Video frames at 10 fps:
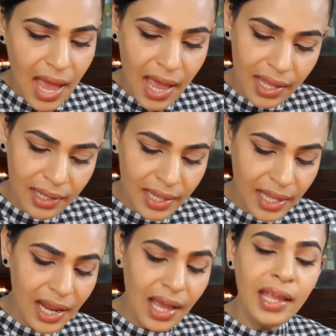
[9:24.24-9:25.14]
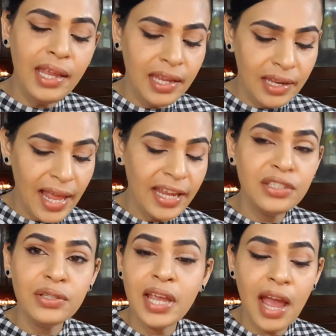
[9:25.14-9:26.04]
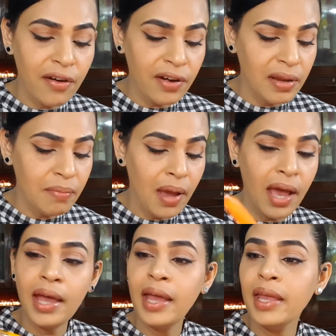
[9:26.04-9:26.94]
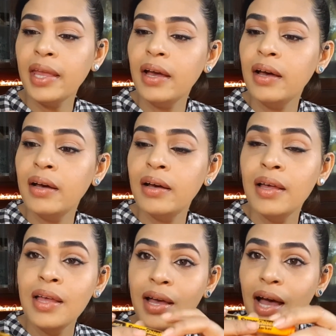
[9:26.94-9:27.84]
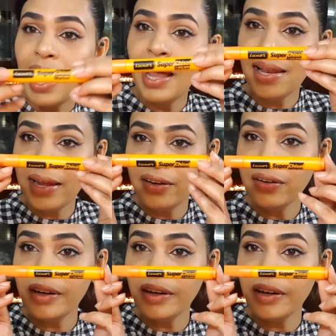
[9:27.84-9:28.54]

And then I like to carry my eyeliner